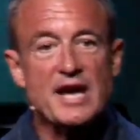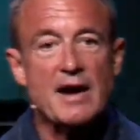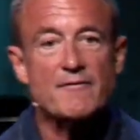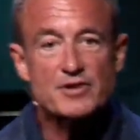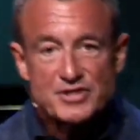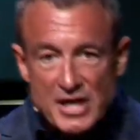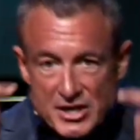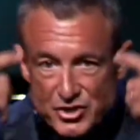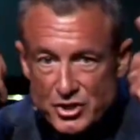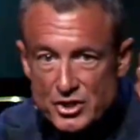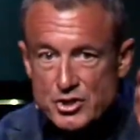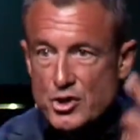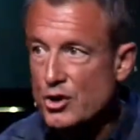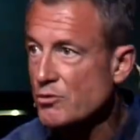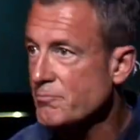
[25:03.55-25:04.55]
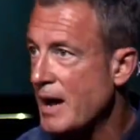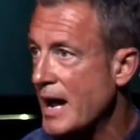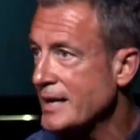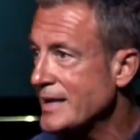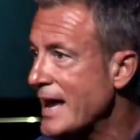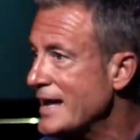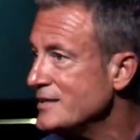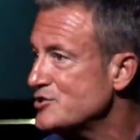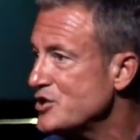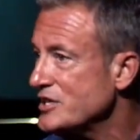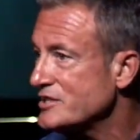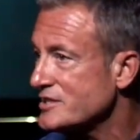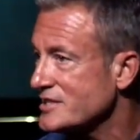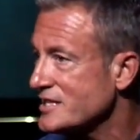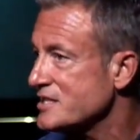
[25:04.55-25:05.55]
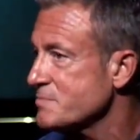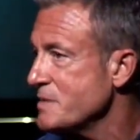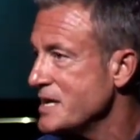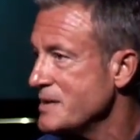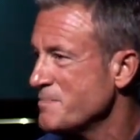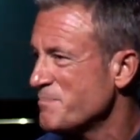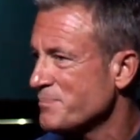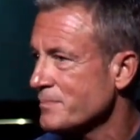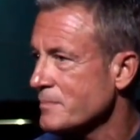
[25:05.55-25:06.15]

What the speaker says: conversation in your own mind? Hey, Jesus, it's me.